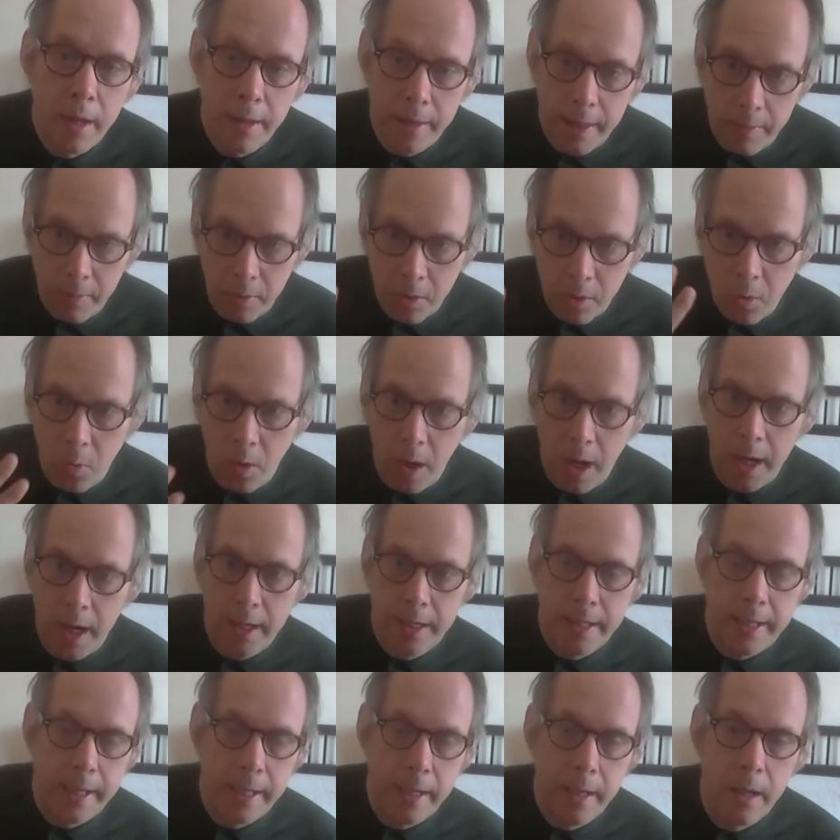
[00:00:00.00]
They were
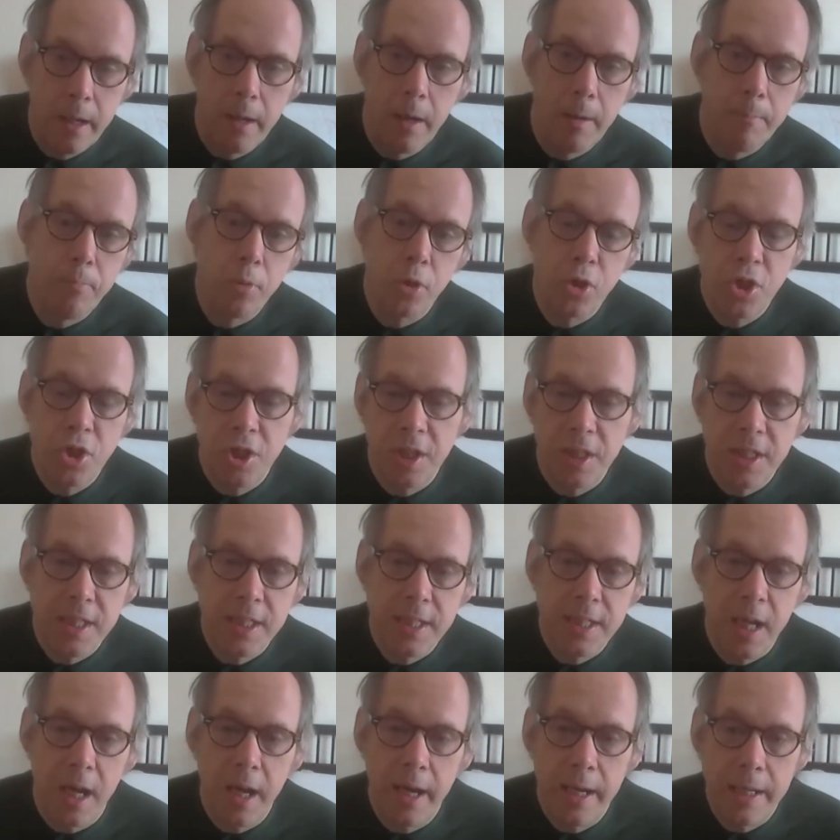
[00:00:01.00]
quietly pushed to the
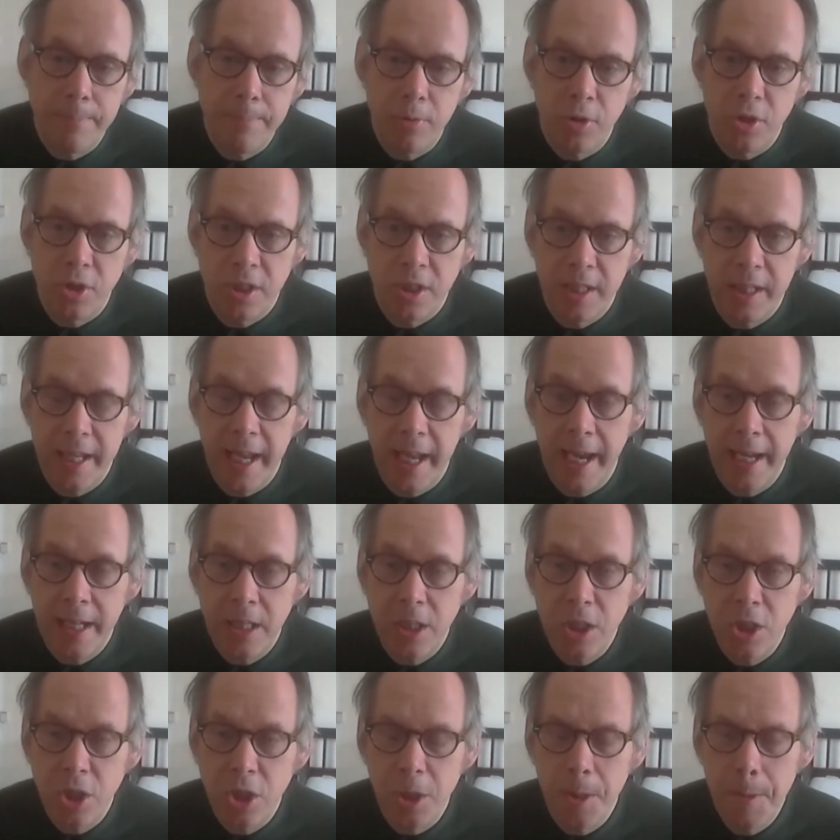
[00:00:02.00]
side, pushed to the
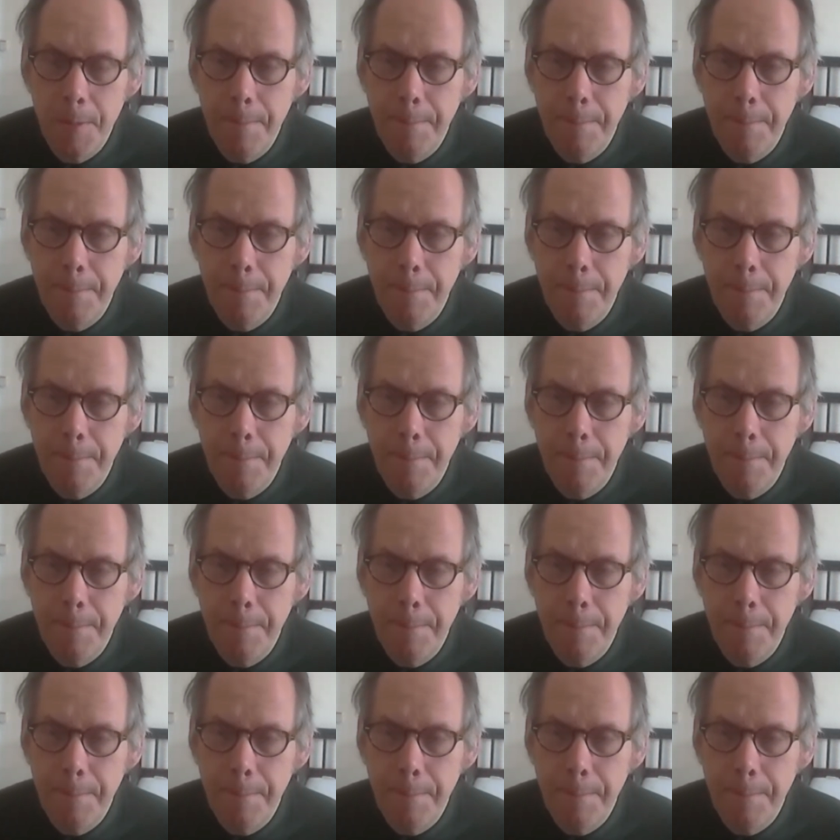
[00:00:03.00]
edge.